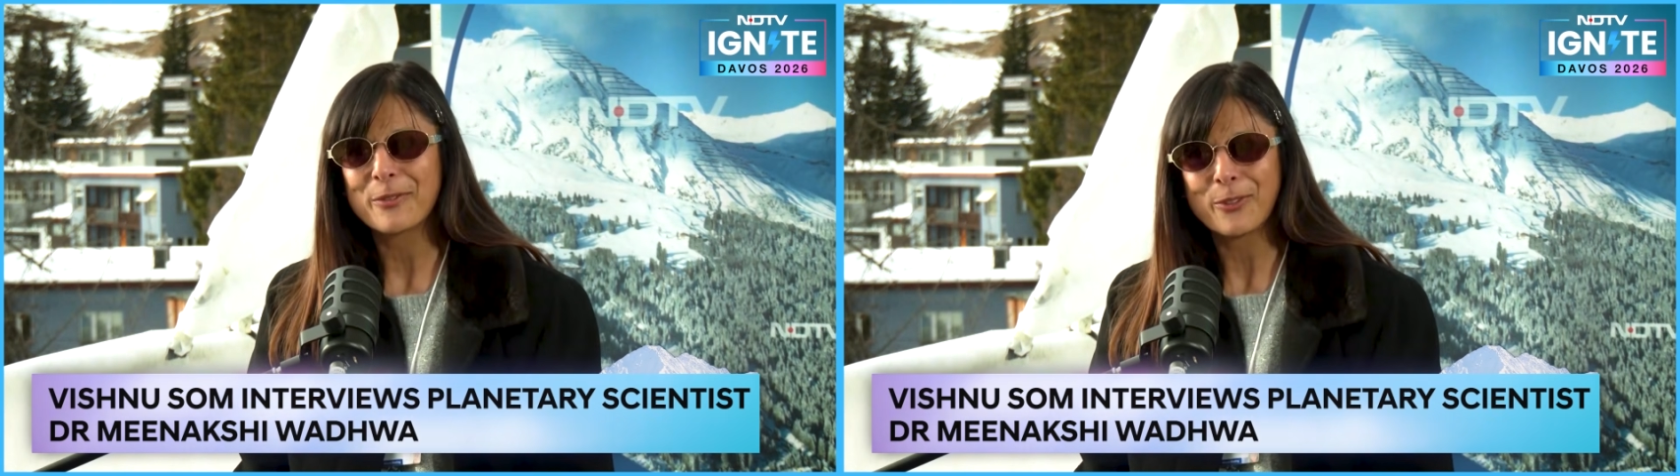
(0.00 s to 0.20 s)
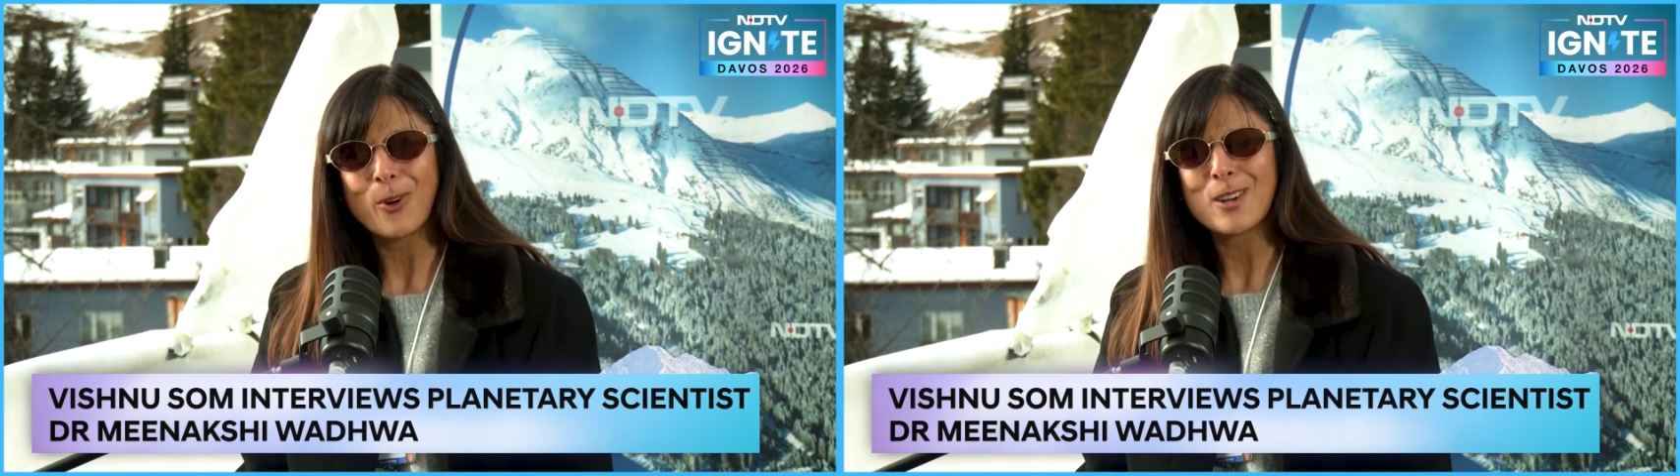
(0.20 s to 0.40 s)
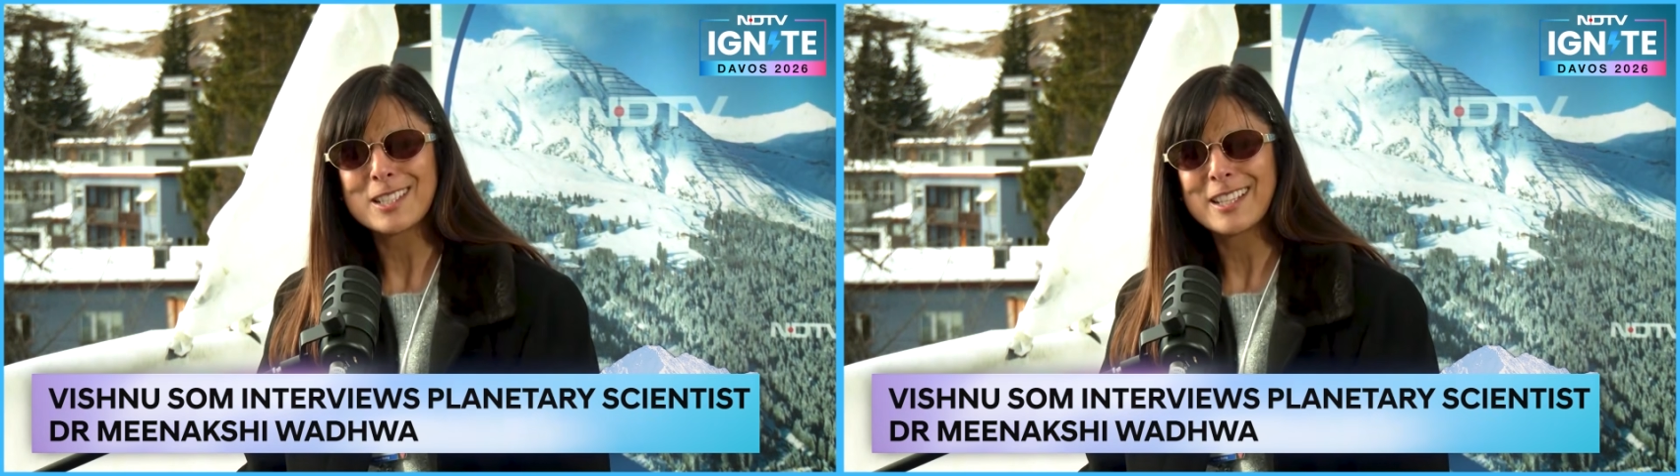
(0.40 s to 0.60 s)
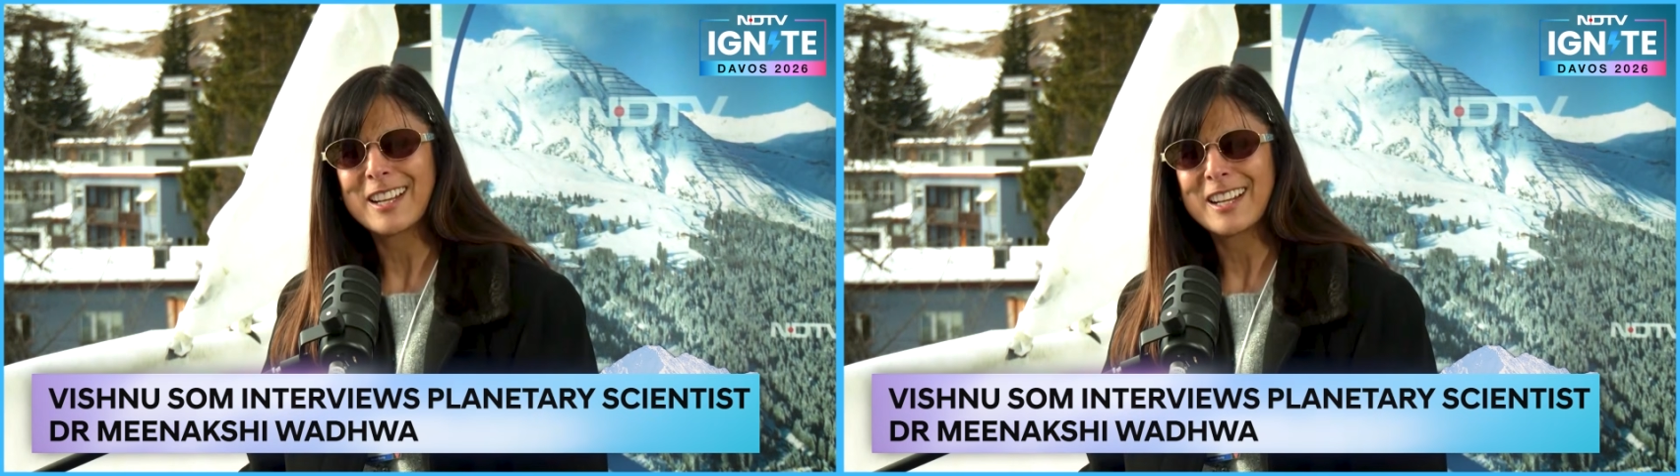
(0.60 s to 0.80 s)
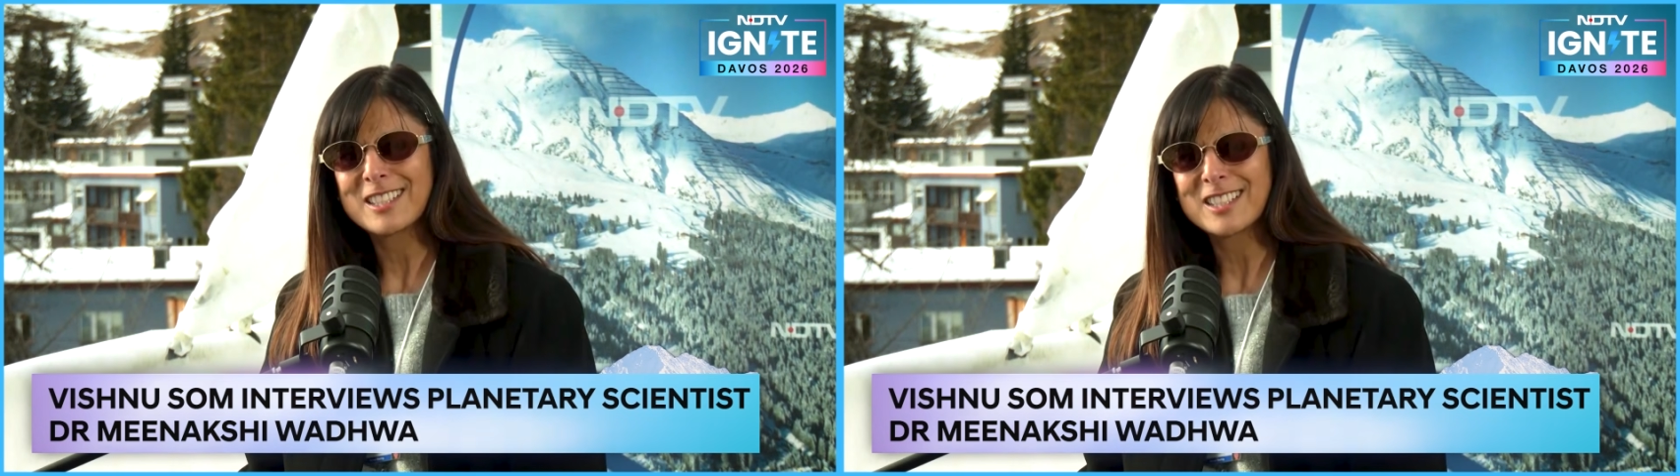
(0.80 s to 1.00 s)
of course, and
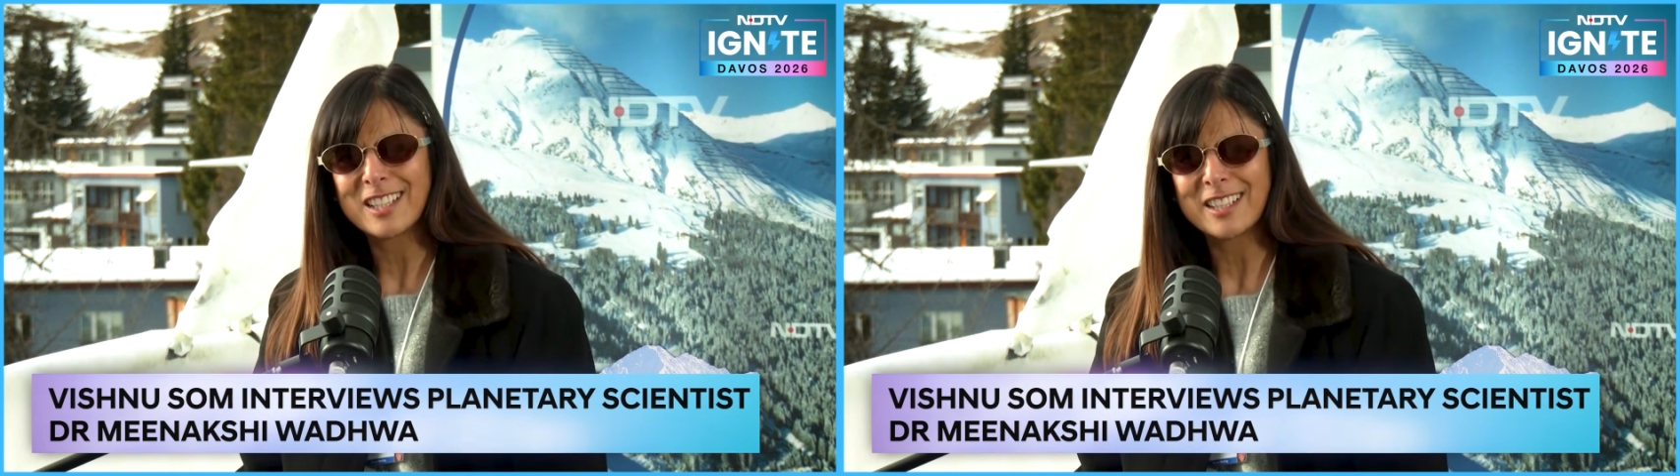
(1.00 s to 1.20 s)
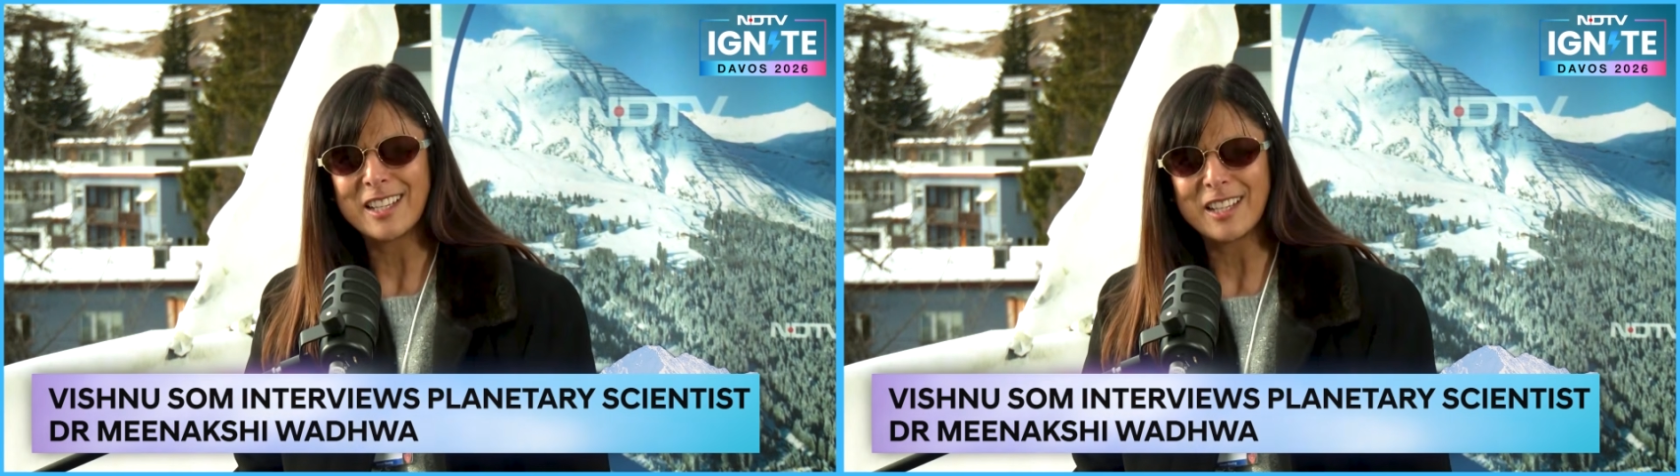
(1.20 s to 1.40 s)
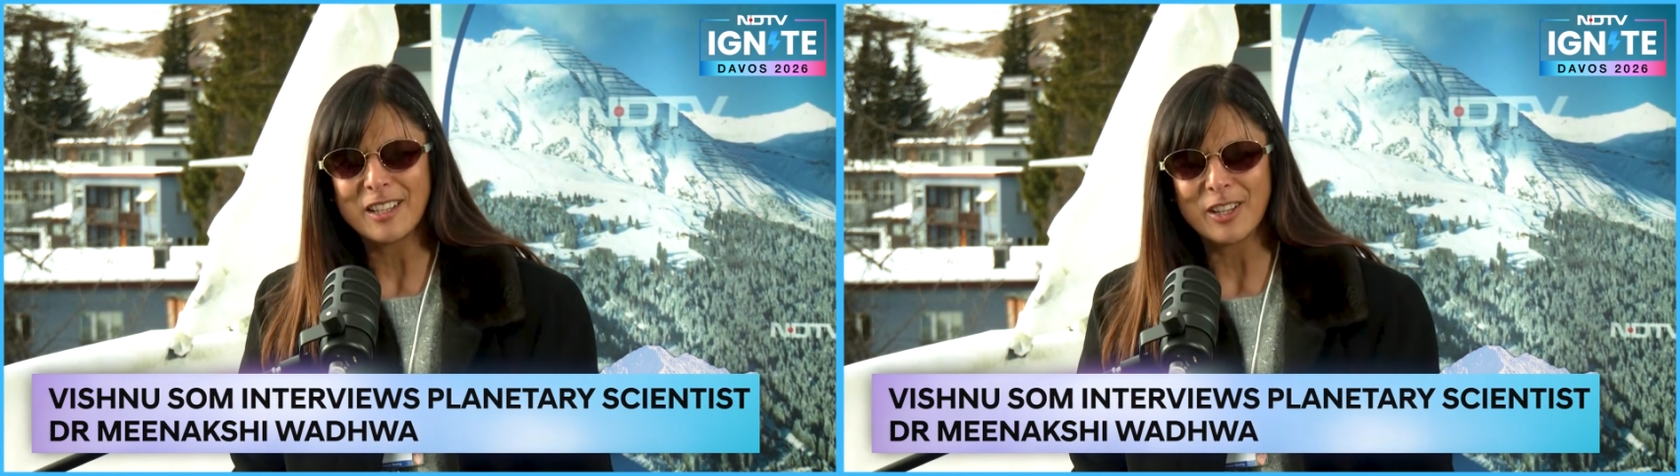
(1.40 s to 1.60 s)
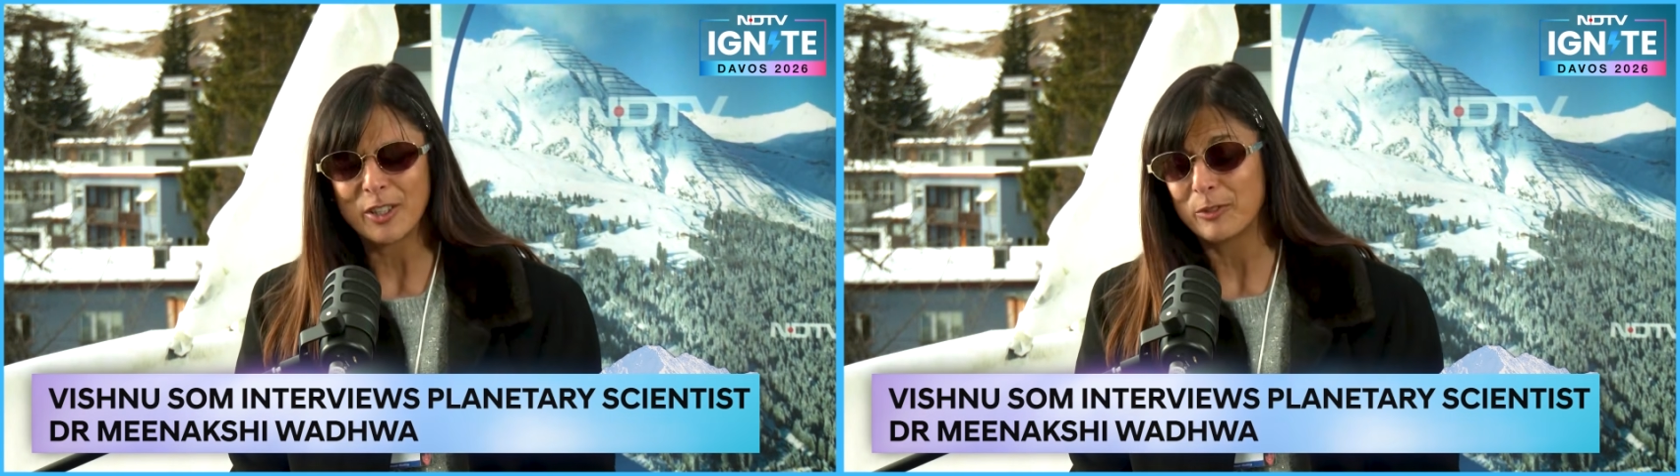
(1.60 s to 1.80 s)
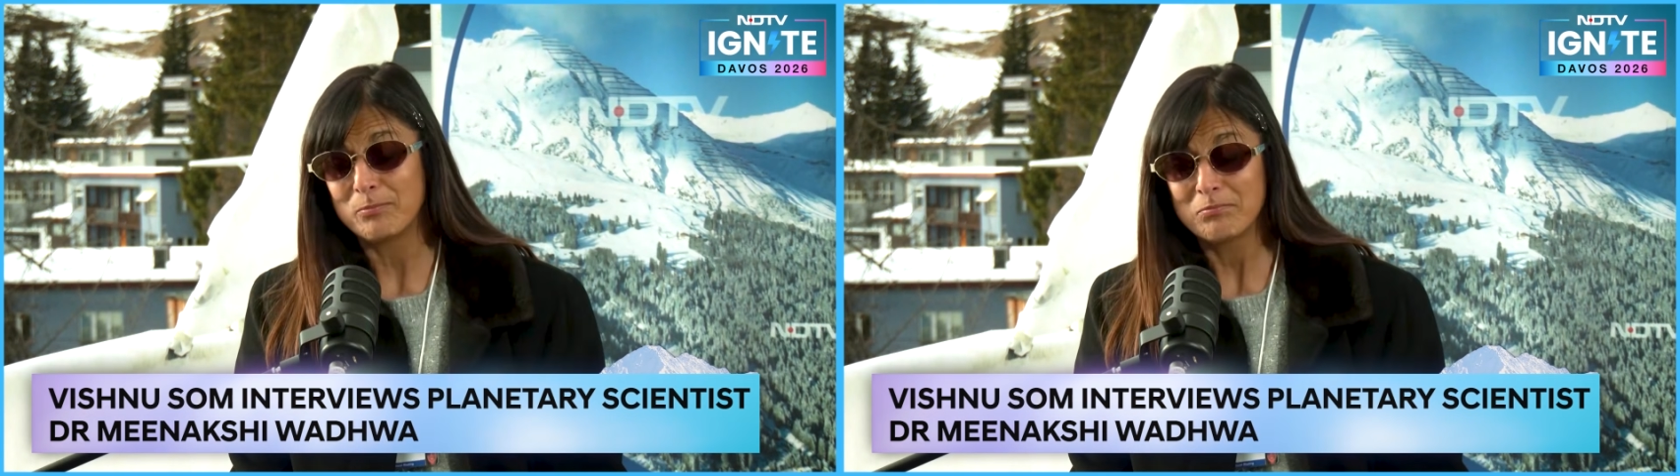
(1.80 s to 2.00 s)
I study uh,